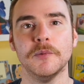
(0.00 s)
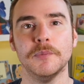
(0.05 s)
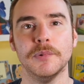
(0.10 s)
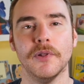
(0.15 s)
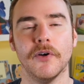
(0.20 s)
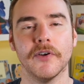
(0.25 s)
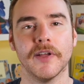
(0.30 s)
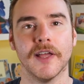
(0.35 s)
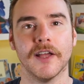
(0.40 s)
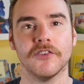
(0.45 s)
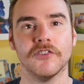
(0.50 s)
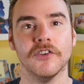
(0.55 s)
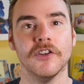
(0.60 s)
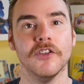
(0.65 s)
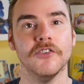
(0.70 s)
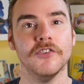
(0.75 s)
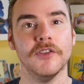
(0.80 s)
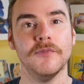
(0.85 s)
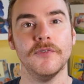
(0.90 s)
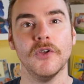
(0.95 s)
block action
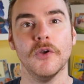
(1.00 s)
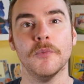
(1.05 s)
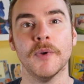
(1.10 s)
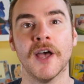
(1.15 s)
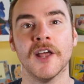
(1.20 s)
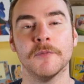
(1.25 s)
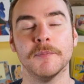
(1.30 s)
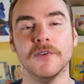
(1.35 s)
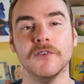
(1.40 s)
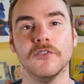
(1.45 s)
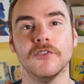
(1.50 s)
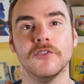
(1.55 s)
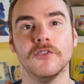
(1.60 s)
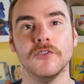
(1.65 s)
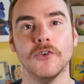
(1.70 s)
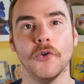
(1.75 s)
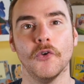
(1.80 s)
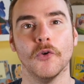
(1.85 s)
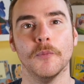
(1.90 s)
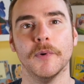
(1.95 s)
as if you had been
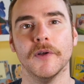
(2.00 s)
stood up